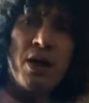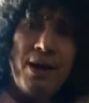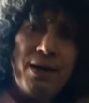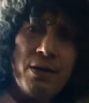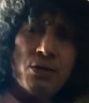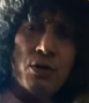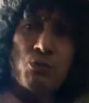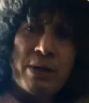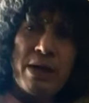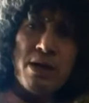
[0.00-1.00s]
I don't know.
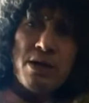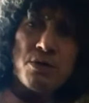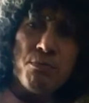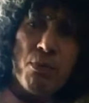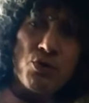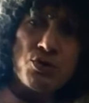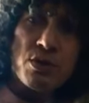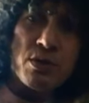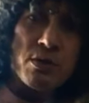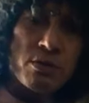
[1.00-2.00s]
We got into most
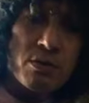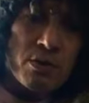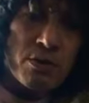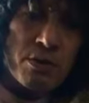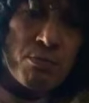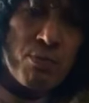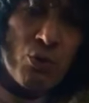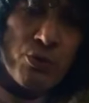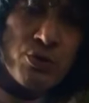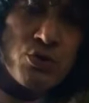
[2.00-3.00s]
of the
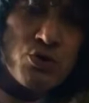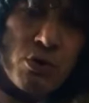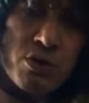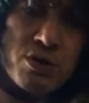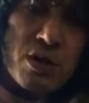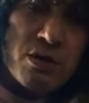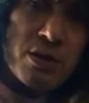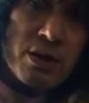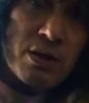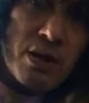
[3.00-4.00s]
important straws, I think.